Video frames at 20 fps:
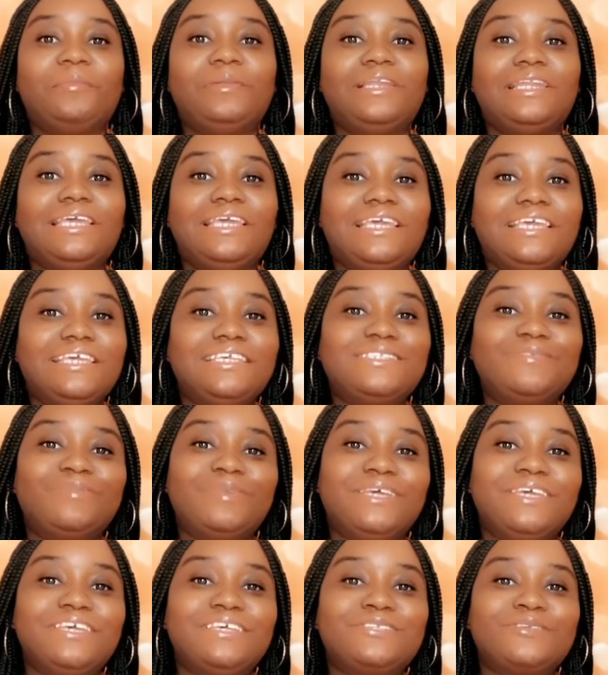Please,
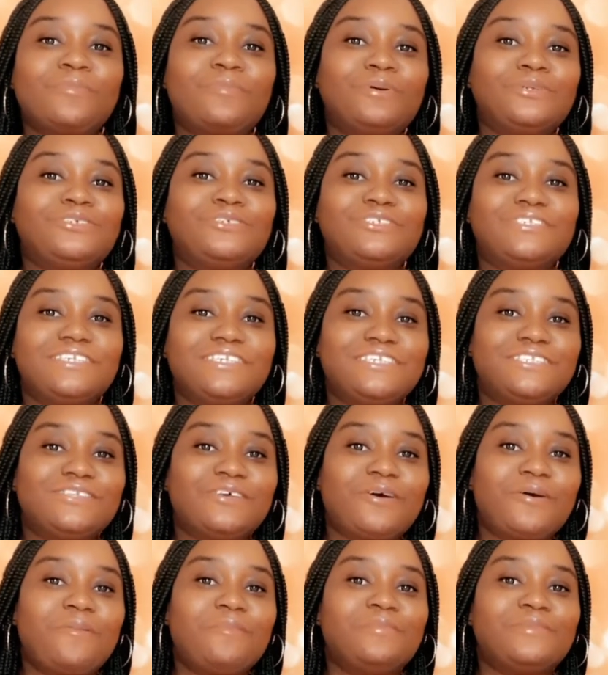please support your
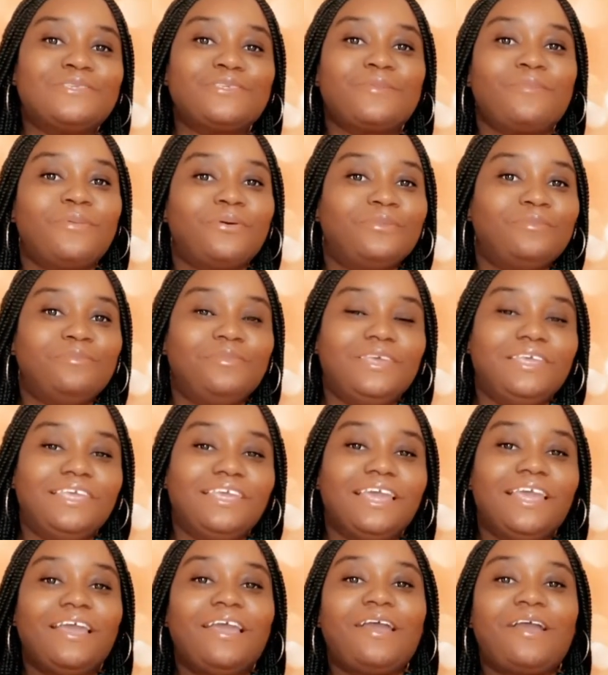sister, support me,
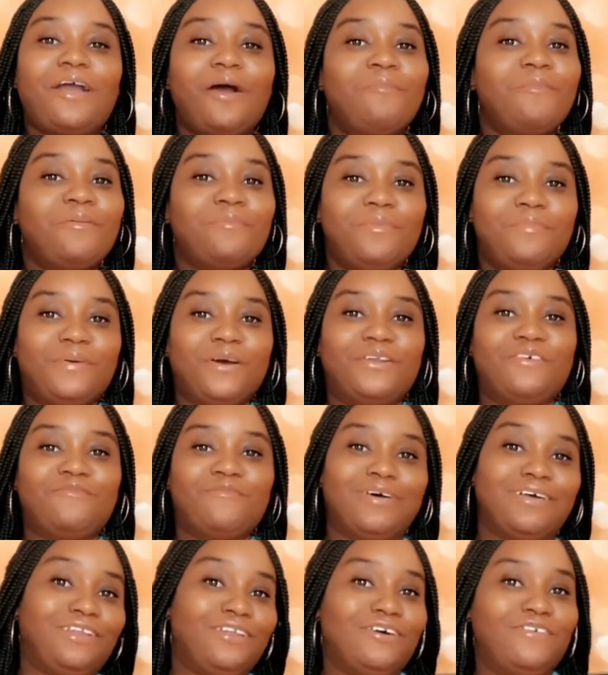come and be part of
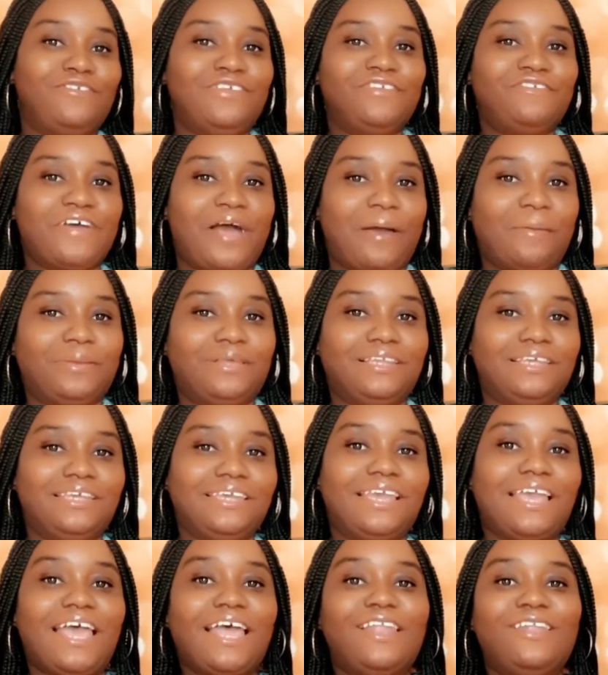my lovely
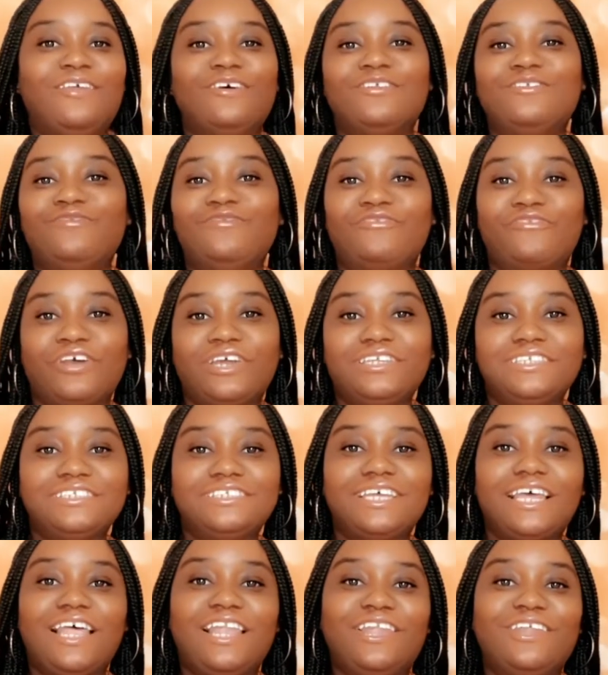family and learn
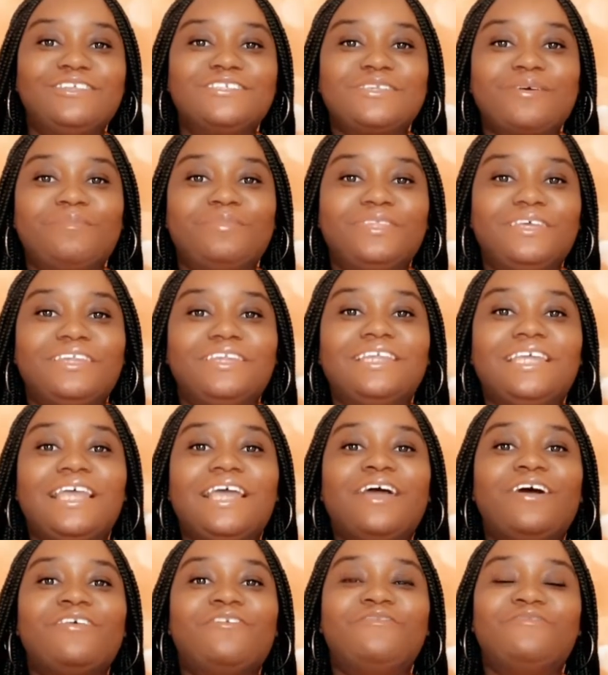French and learn something
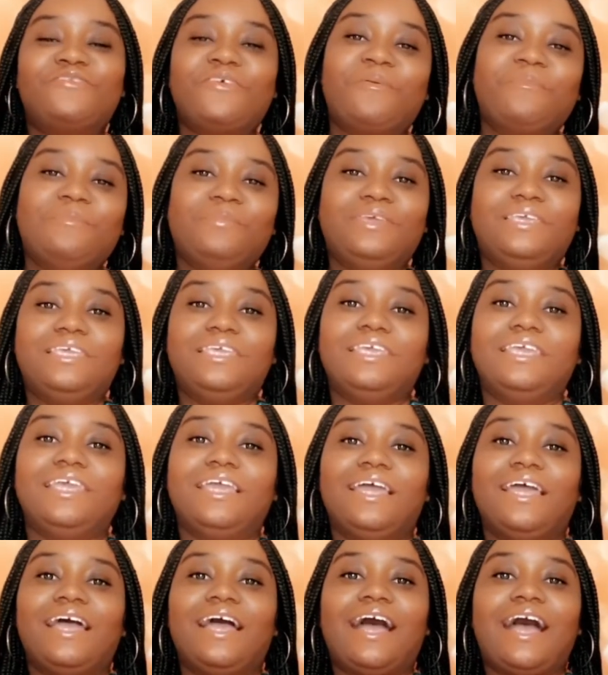from me.
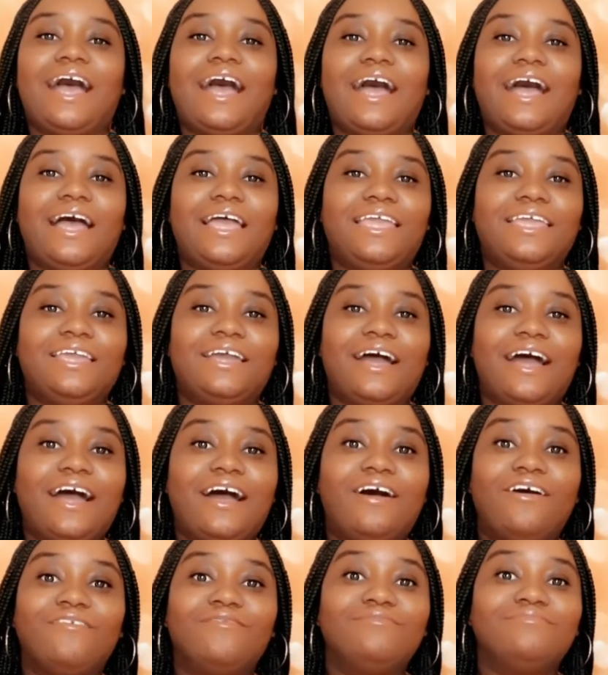I
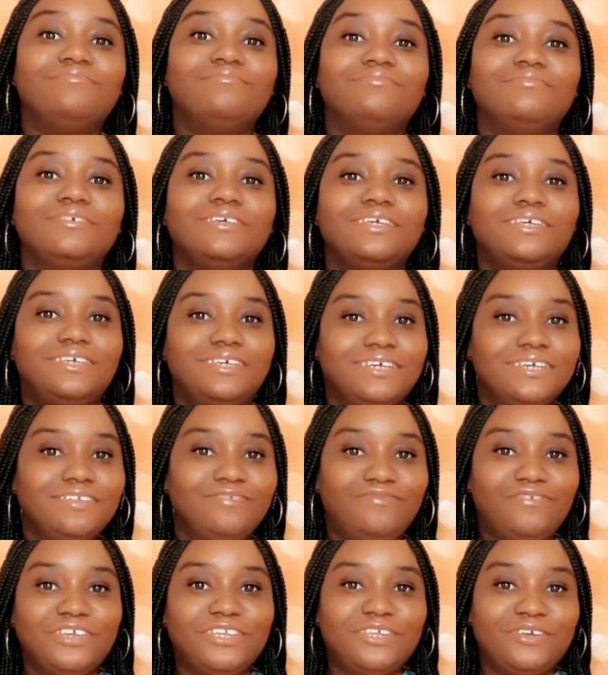have good
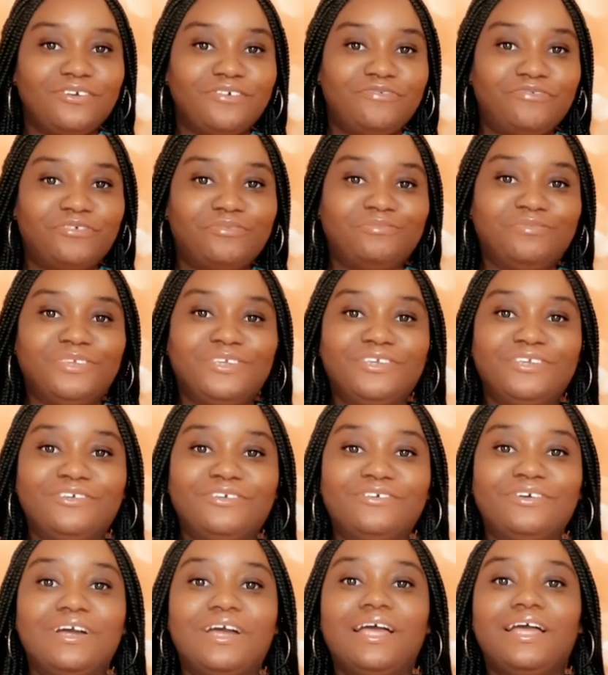video from
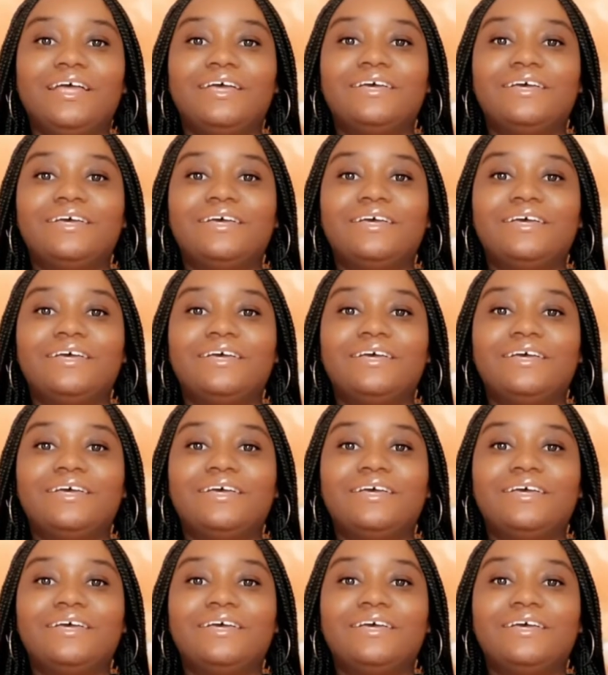you